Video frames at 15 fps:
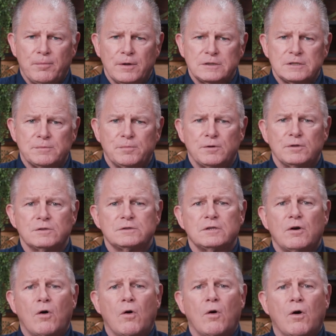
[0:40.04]
principles
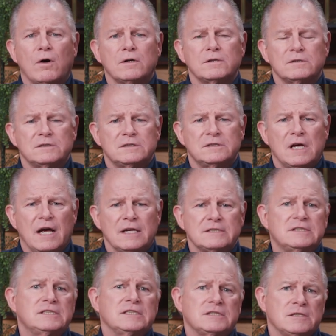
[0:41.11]
or
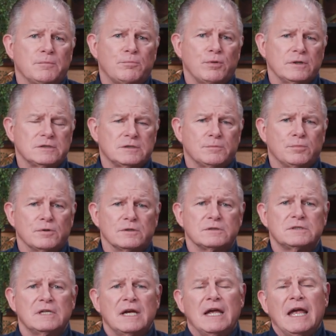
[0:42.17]
system principles.